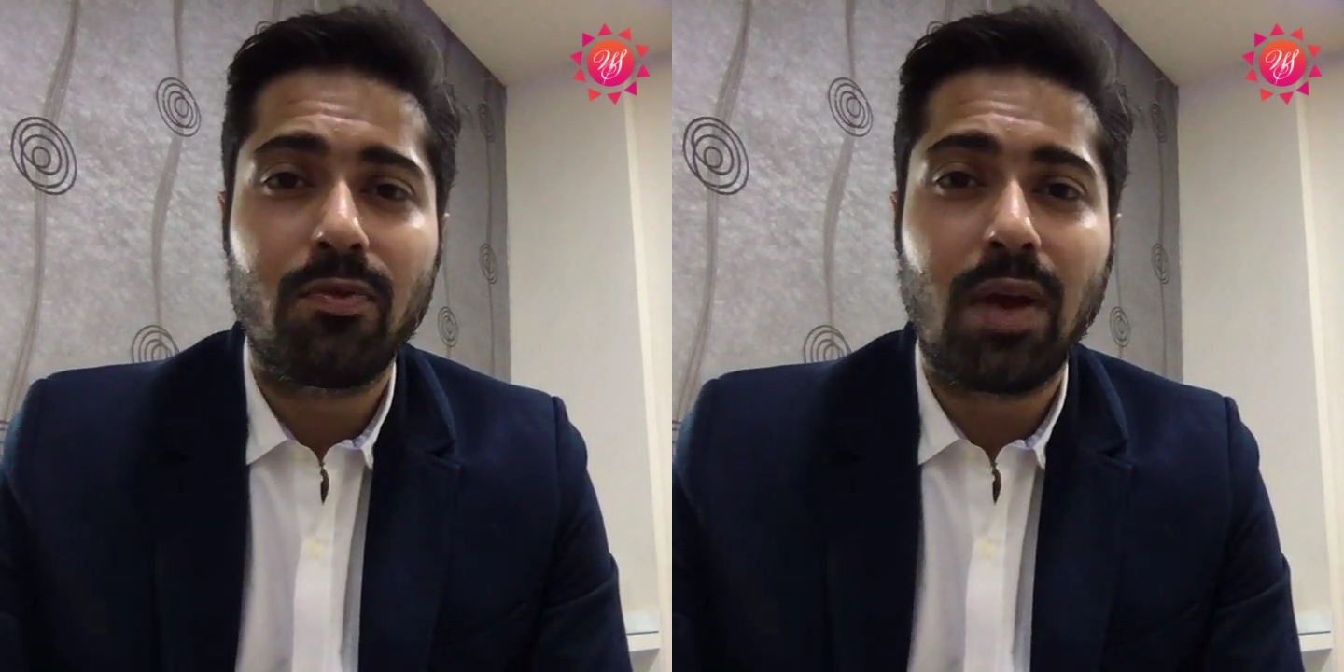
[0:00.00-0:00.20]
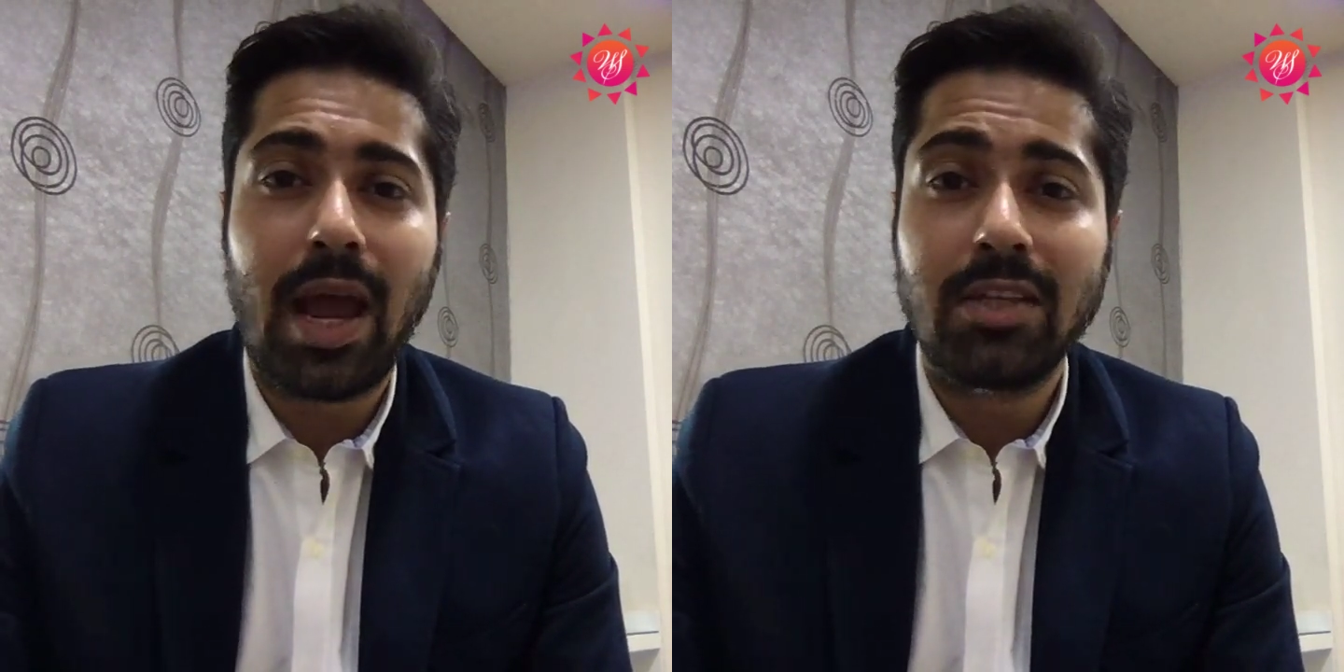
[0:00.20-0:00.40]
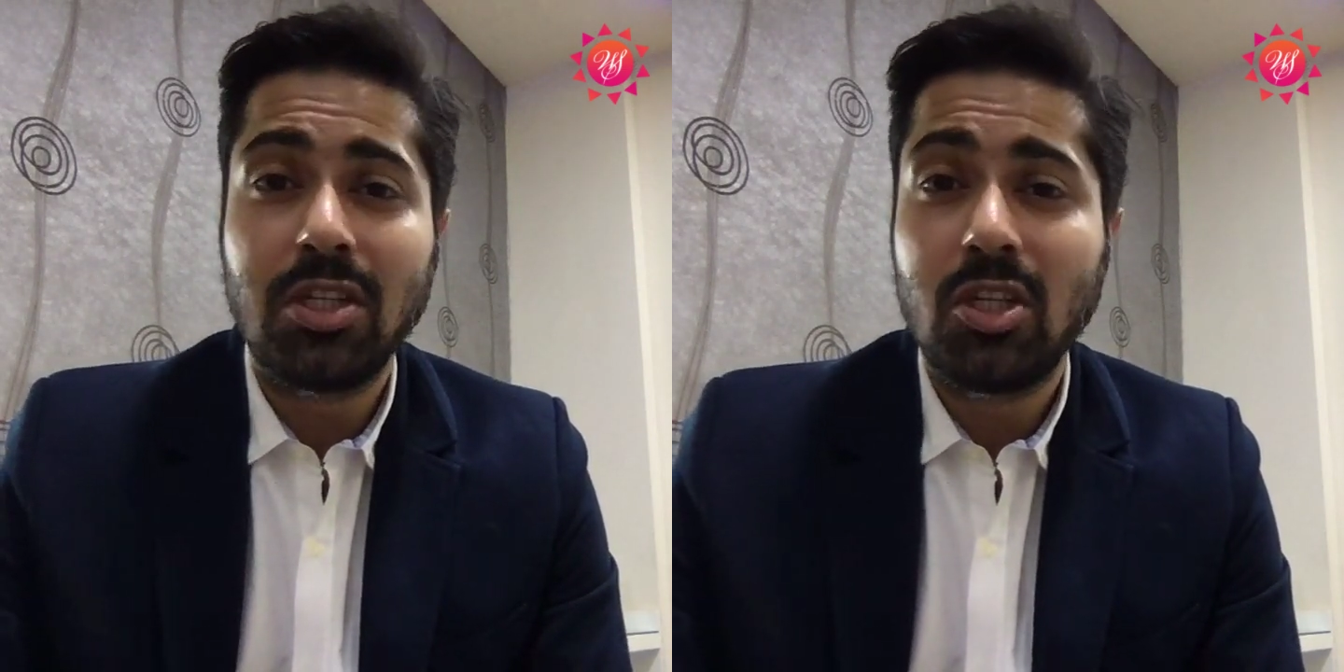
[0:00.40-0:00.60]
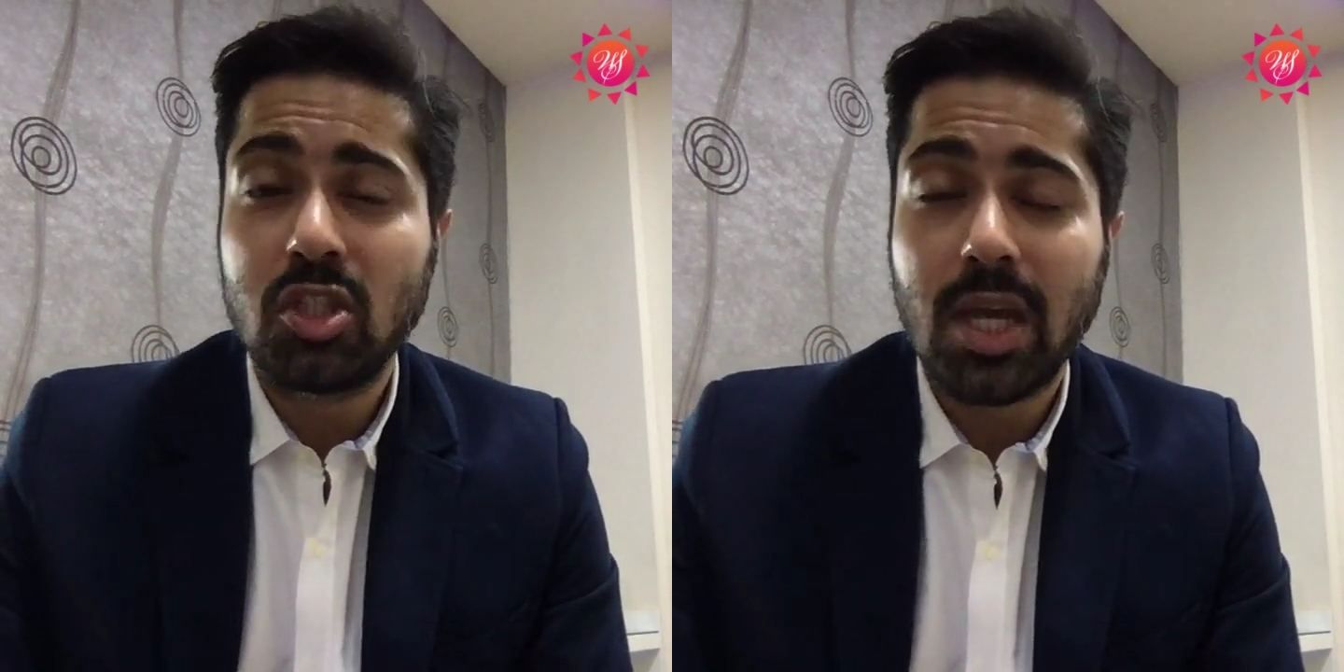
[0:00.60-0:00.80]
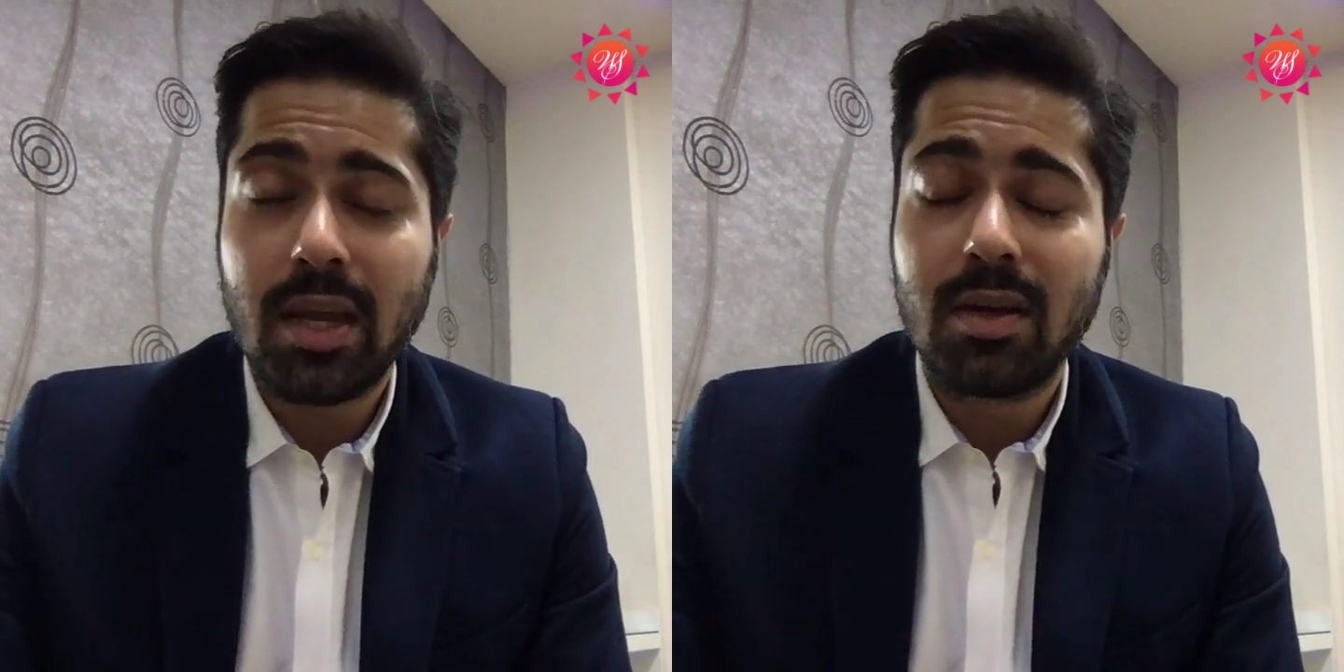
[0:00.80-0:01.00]
hygiene
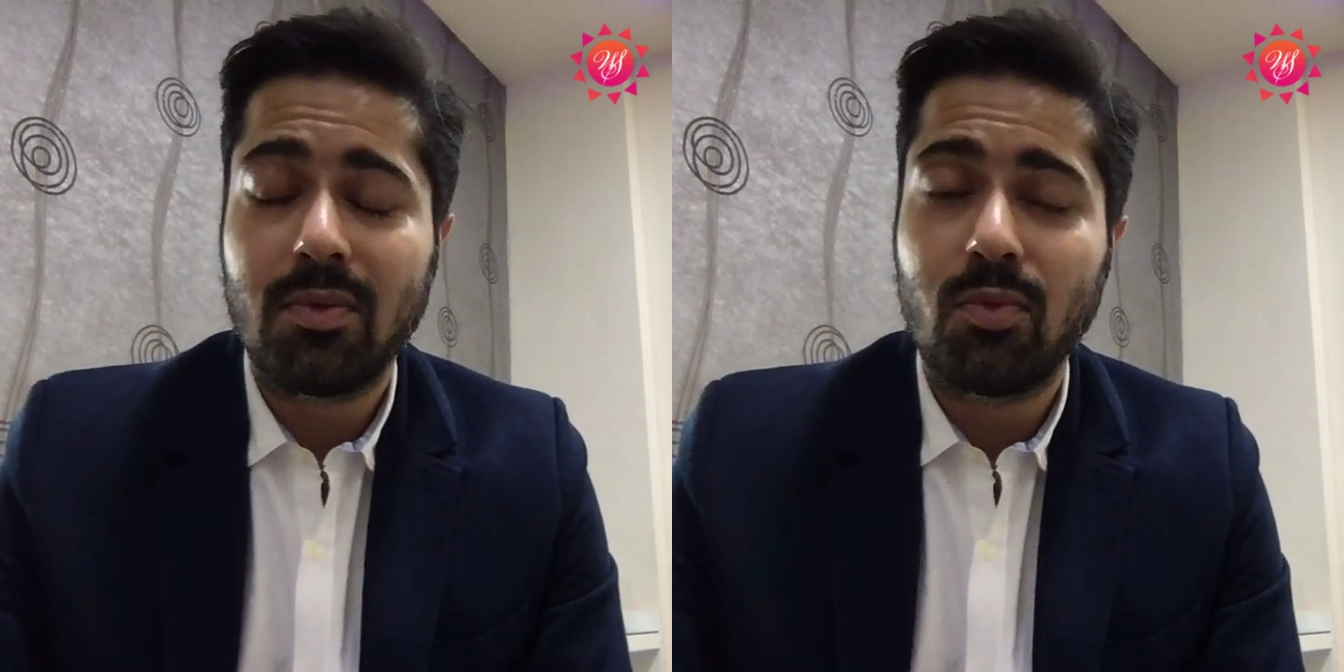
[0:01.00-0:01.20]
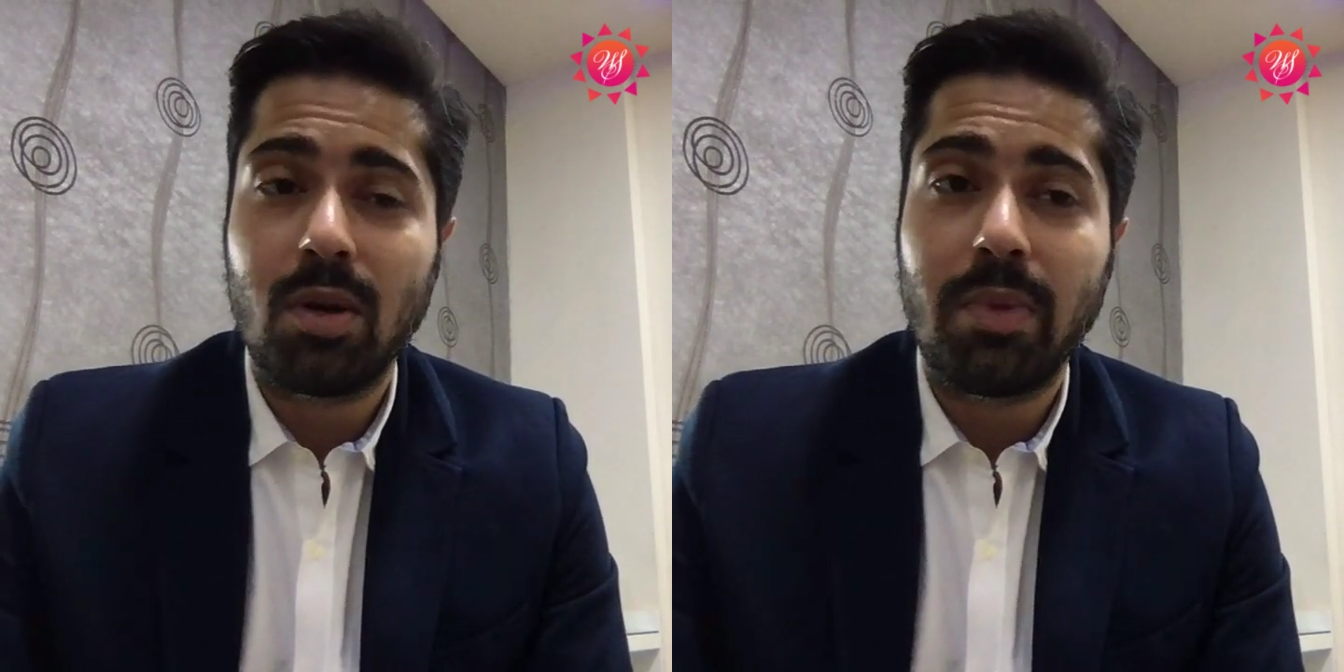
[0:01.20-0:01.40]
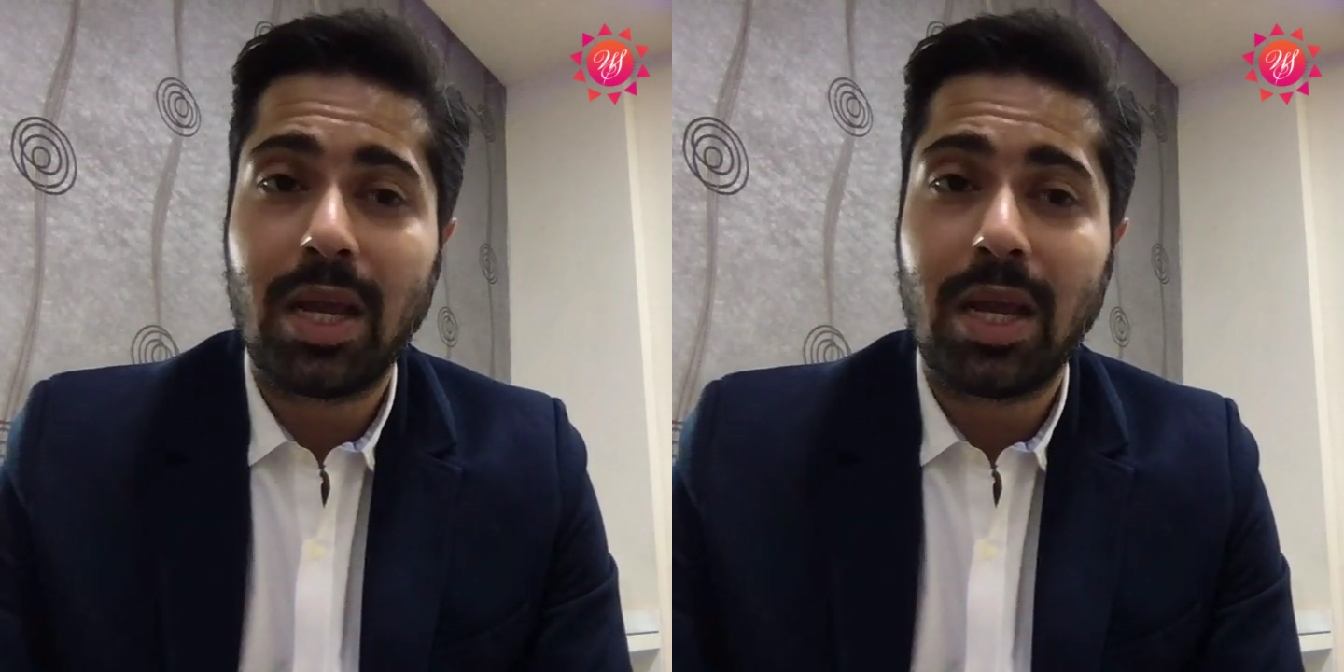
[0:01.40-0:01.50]
check would